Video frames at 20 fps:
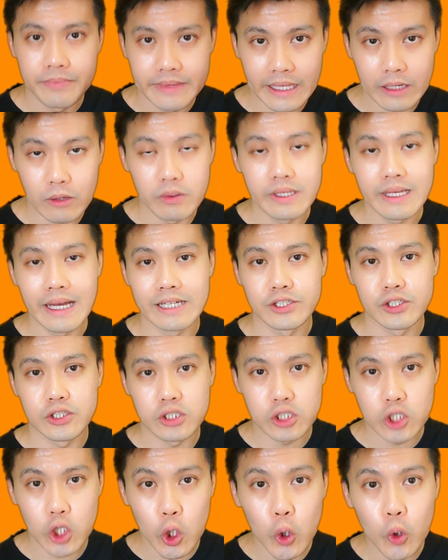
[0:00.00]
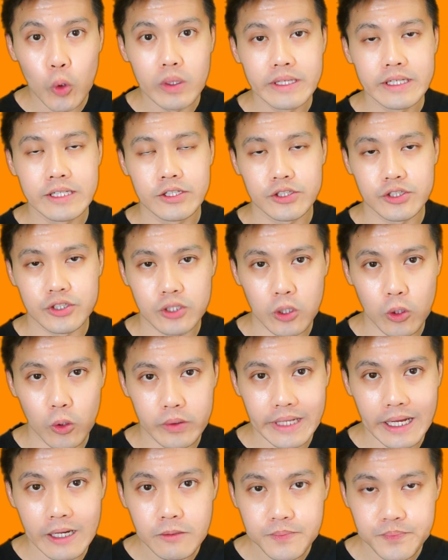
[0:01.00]
Then only I slowly
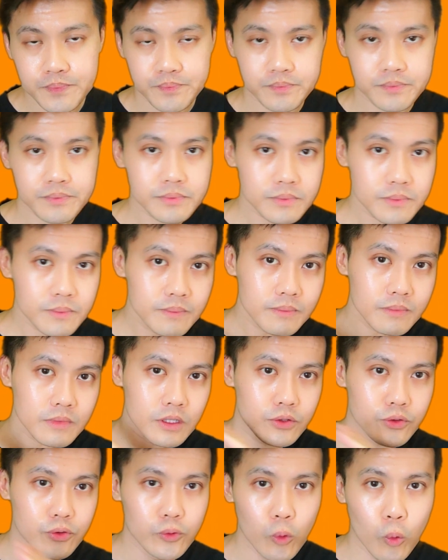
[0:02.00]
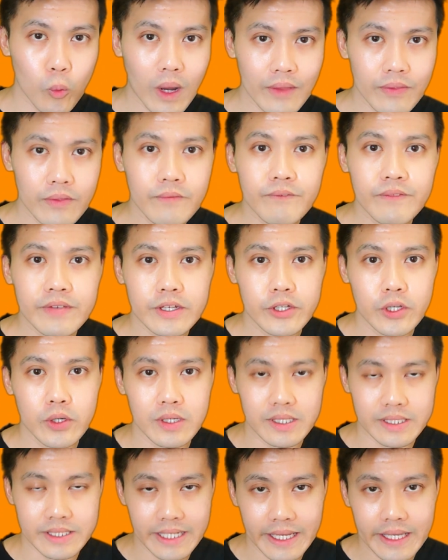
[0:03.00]
slow down to one
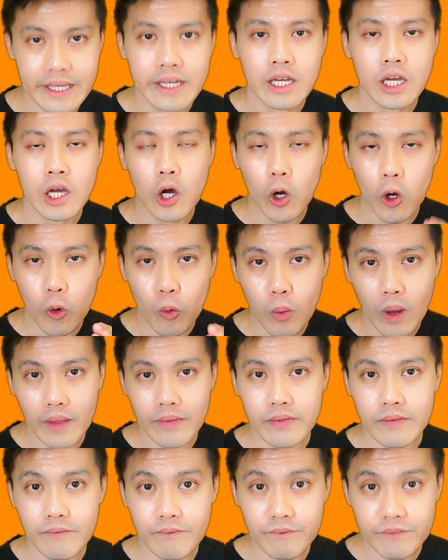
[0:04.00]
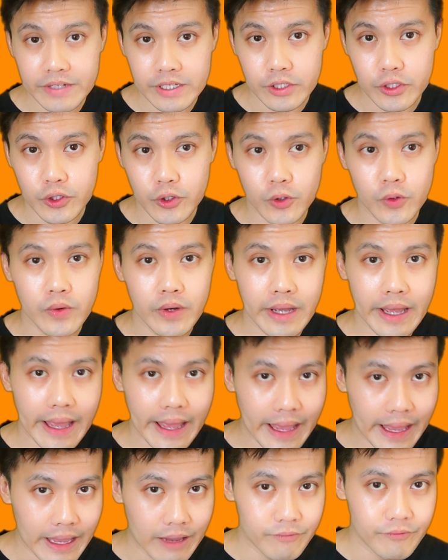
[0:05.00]
video a day or one video
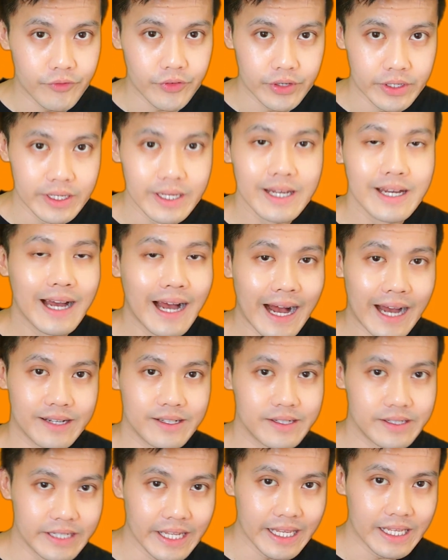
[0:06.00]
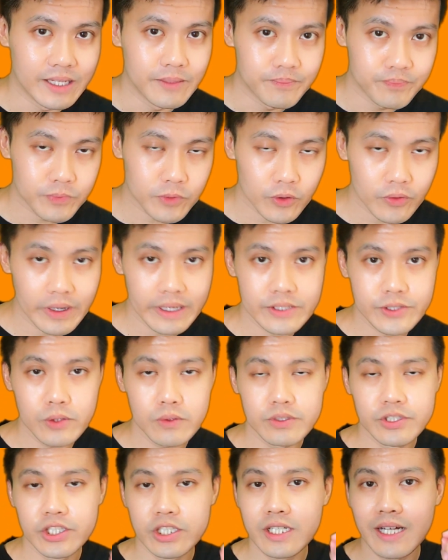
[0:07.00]
every other day. Alright,
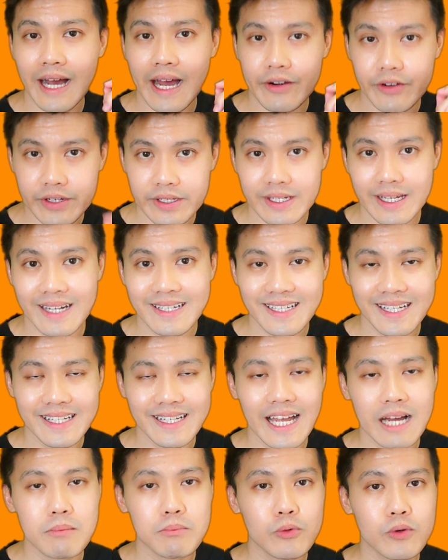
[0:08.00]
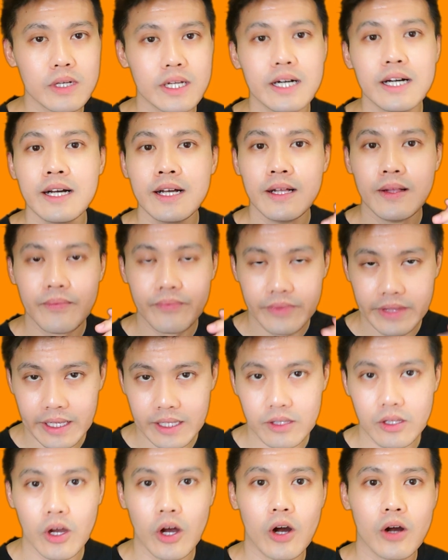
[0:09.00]
so jika hari ini anda nak mula
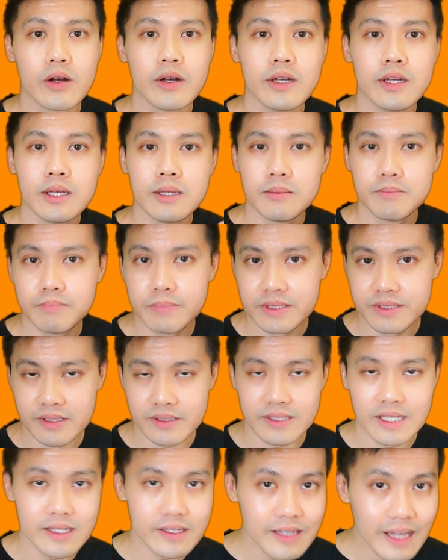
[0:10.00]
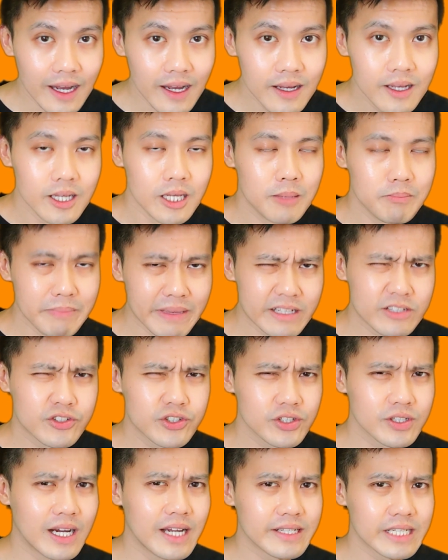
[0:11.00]
TikTok business anda, make
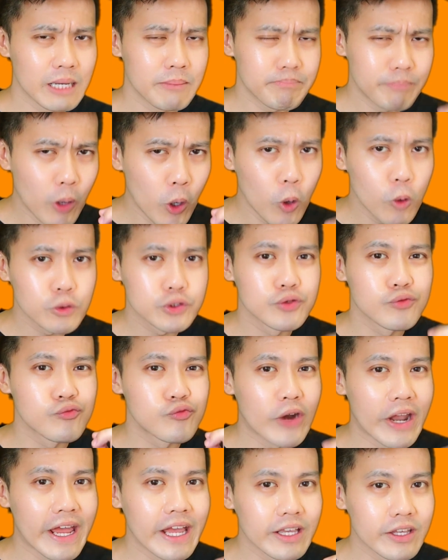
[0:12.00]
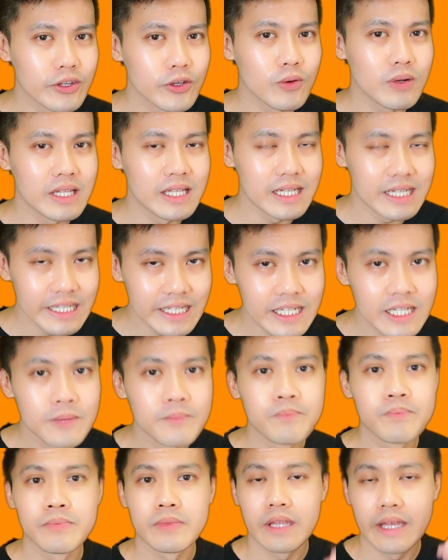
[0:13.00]
sure anda post
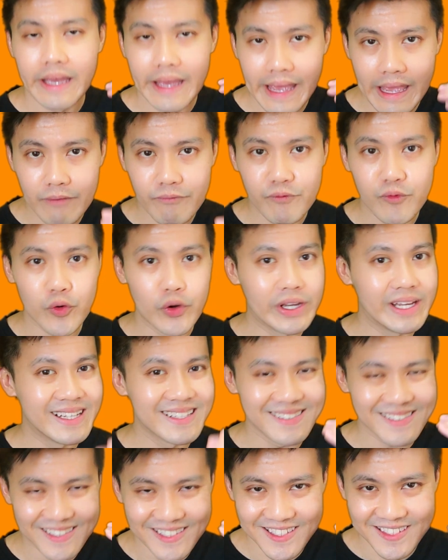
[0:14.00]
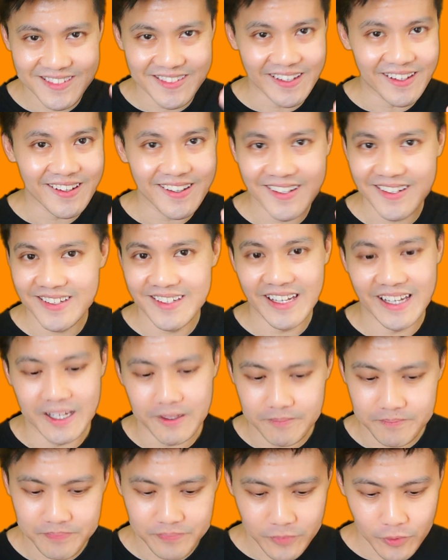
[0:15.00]
regularly every single
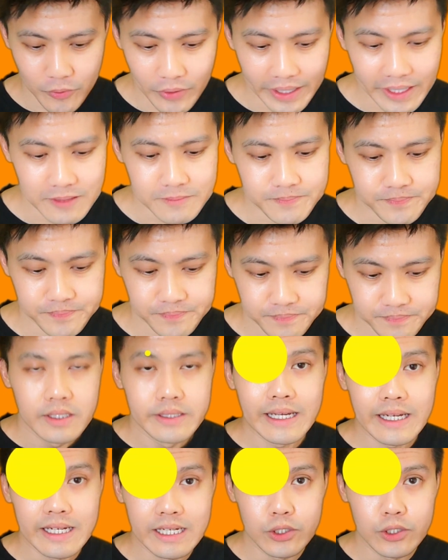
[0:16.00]
day. Alright, yang